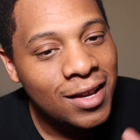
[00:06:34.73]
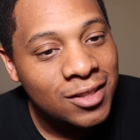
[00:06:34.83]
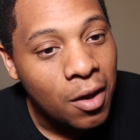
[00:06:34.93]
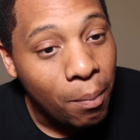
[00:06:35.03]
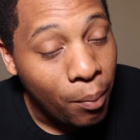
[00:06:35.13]

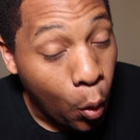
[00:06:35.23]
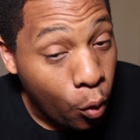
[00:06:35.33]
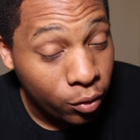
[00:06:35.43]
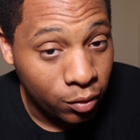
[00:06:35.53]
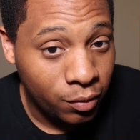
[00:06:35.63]
is a
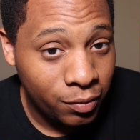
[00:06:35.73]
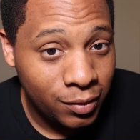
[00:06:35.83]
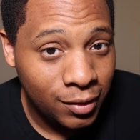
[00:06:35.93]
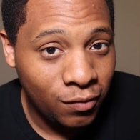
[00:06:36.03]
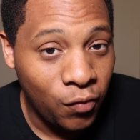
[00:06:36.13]
portal
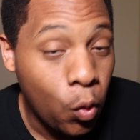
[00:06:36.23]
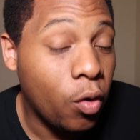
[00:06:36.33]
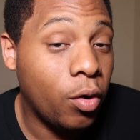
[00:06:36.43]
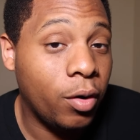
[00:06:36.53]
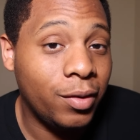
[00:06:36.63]

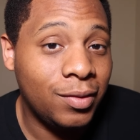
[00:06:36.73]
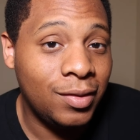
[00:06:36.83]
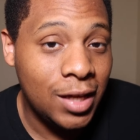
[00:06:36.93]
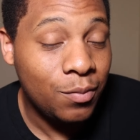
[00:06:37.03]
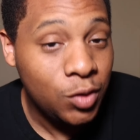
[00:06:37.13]
for
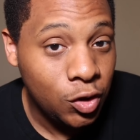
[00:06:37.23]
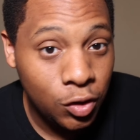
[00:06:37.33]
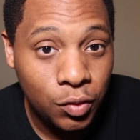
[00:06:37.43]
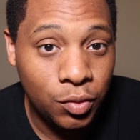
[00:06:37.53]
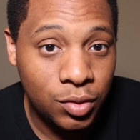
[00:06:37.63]
them to
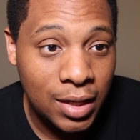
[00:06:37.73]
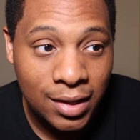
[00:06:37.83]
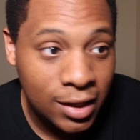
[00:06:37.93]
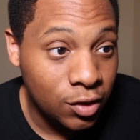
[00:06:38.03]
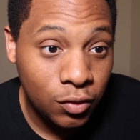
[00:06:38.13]
use,
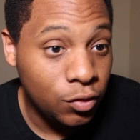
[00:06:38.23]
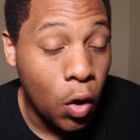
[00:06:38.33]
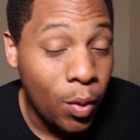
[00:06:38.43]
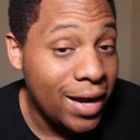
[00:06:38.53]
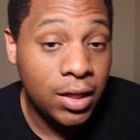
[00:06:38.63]
and they can
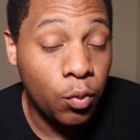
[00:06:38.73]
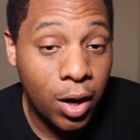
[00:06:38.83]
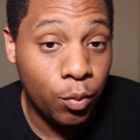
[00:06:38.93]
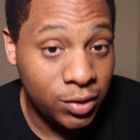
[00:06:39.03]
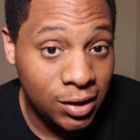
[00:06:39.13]
go
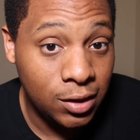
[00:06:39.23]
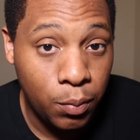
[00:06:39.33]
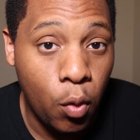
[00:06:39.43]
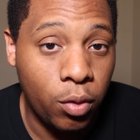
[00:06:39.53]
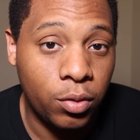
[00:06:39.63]
anywhere with these
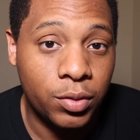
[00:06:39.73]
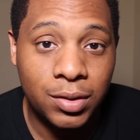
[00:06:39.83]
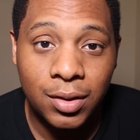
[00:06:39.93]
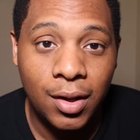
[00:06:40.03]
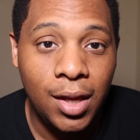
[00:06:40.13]

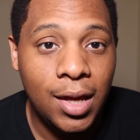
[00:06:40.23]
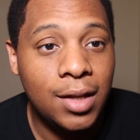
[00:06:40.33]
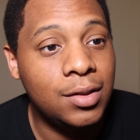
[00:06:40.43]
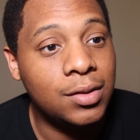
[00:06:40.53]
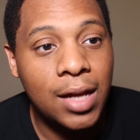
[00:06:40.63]
portals.
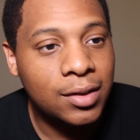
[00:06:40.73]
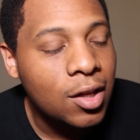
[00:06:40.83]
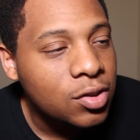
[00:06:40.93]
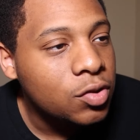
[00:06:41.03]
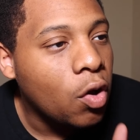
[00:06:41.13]
It's just like,
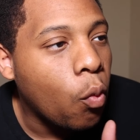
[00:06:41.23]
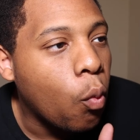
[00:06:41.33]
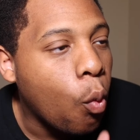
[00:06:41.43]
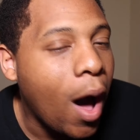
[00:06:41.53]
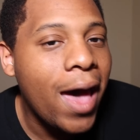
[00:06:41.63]
that's such a
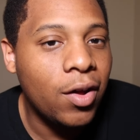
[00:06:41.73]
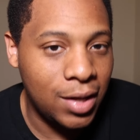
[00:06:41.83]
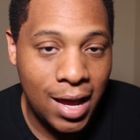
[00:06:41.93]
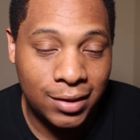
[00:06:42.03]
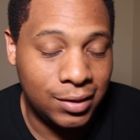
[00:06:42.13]

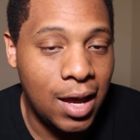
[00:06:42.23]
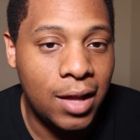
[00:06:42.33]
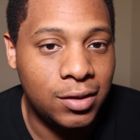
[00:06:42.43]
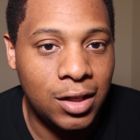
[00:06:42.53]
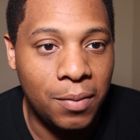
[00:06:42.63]
wild ass
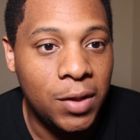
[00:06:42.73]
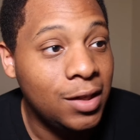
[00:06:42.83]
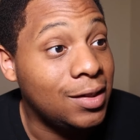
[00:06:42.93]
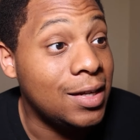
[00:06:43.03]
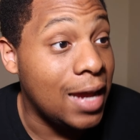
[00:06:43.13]
concept.
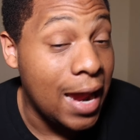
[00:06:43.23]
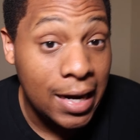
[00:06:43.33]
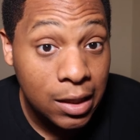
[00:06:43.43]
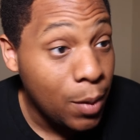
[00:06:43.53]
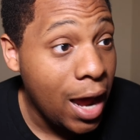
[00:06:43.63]
Can
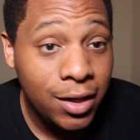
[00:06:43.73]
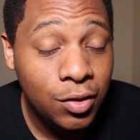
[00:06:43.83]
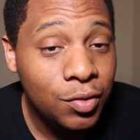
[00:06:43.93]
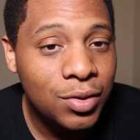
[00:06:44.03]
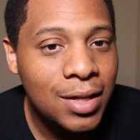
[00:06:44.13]
anybody
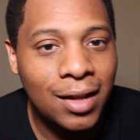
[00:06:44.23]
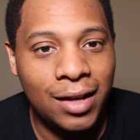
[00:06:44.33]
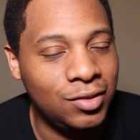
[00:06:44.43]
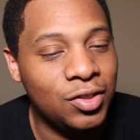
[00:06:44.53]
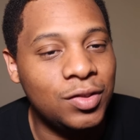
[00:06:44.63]
use that?
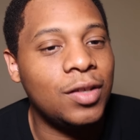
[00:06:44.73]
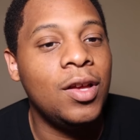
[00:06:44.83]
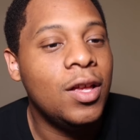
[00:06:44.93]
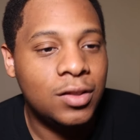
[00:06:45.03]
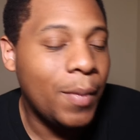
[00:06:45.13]
Like just
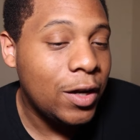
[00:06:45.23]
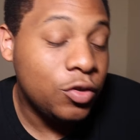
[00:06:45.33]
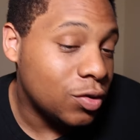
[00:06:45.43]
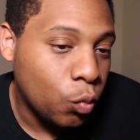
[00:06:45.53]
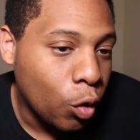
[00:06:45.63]
somebody
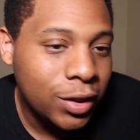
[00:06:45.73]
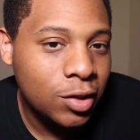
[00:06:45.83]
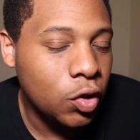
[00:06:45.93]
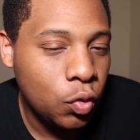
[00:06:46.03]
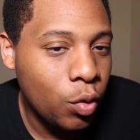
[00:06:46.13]
who's just
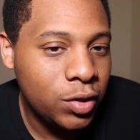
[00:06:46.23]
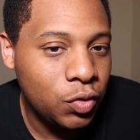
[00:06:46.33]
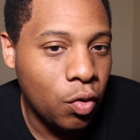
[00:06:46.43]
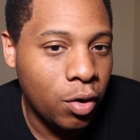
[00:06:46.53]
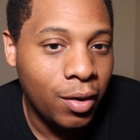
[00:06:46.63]
working in the toy
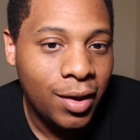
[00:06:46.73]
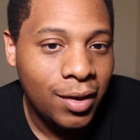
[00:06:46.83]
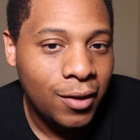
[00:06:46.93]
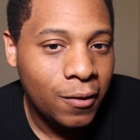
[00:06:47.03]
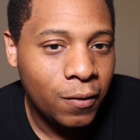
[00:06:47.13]
store,
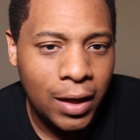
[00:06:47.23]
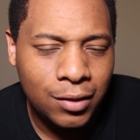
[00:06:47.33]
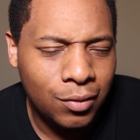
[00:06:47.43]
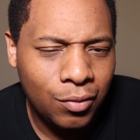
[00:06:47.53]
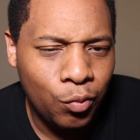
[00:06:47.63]

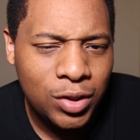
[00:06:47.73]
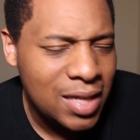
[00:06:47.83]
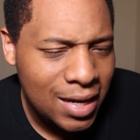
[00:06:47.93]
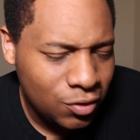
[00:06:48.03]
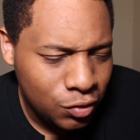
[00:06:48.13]
like would
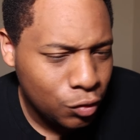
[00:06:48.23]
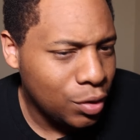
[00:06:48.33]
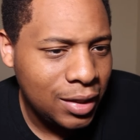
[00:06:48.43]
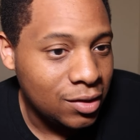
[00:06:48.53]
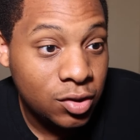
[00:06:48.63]
they
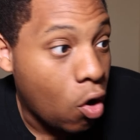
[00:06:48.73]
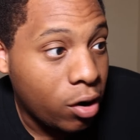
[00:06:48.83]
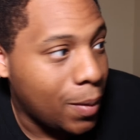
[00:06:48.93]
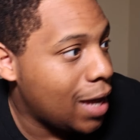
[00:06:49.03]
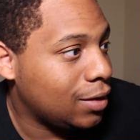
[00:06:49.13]
do it and just
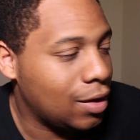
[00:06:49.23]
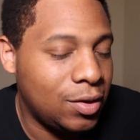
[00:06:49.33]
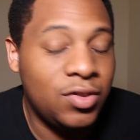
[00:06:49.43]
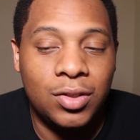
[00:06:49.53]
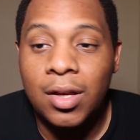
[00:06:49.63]

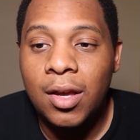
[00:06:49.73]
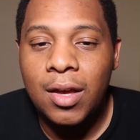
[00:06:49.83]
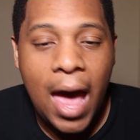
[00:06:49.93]
automatically, it just